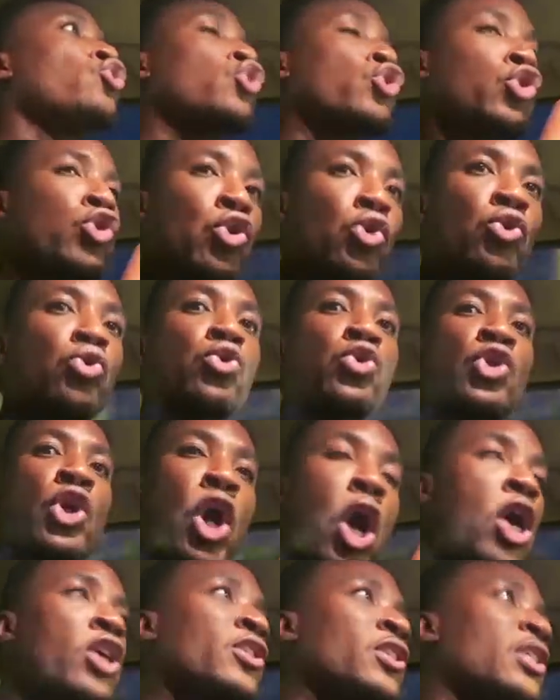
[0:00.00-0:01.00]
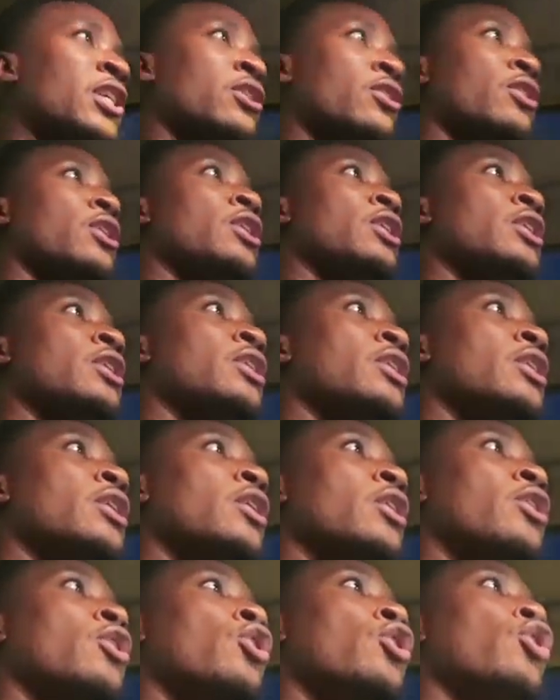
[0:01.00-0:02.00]
choose constantly
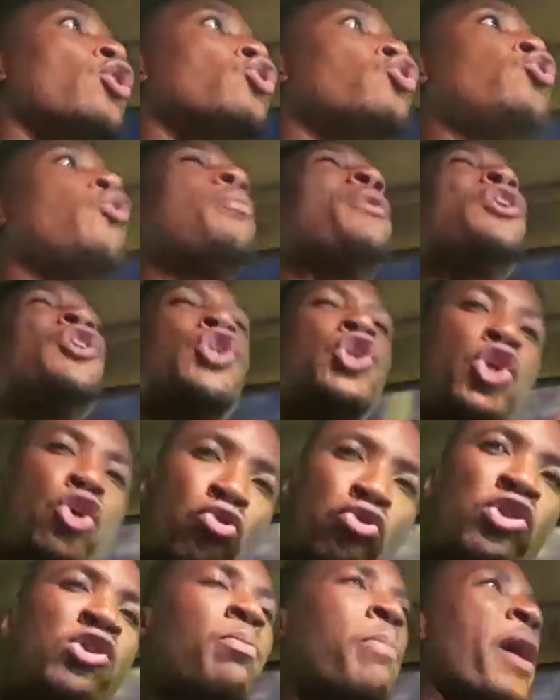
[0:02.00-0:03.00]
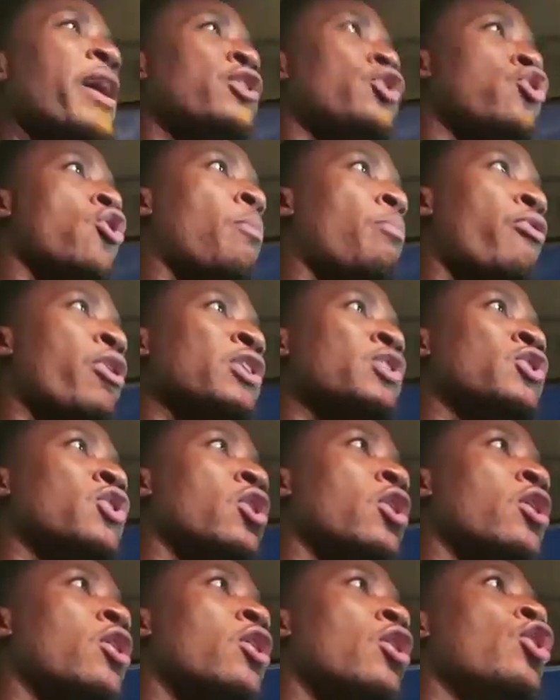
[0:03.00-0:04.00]
to be used by the
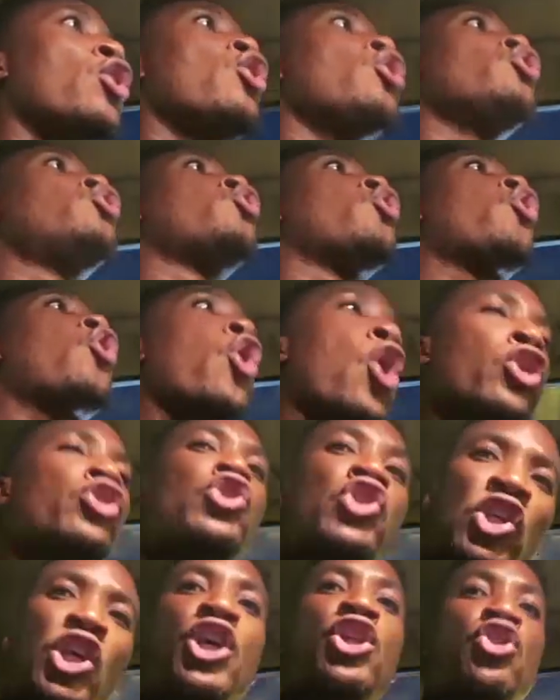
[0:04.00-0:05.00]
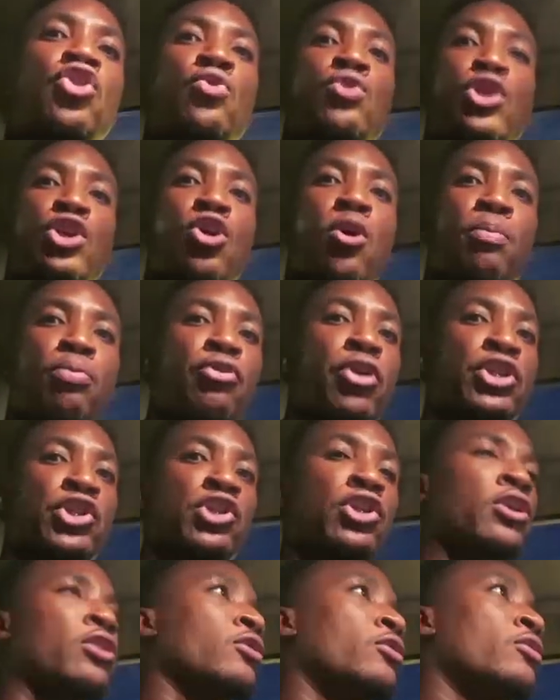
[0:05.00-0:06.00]
oppressor to continue the
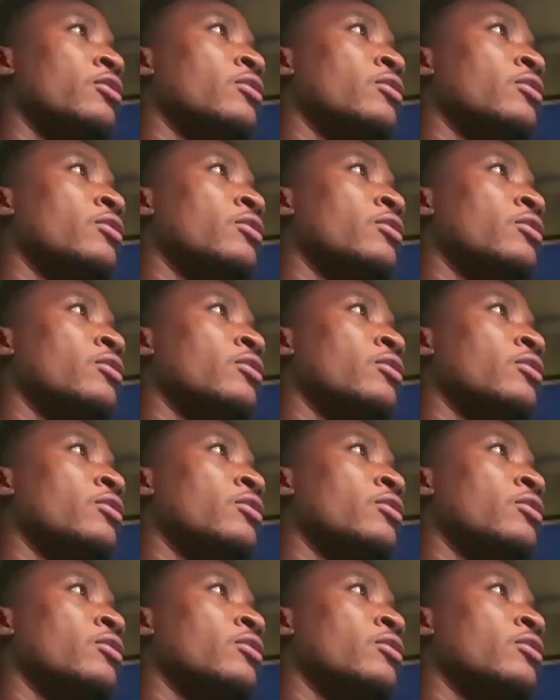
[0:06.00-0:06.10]
oppression.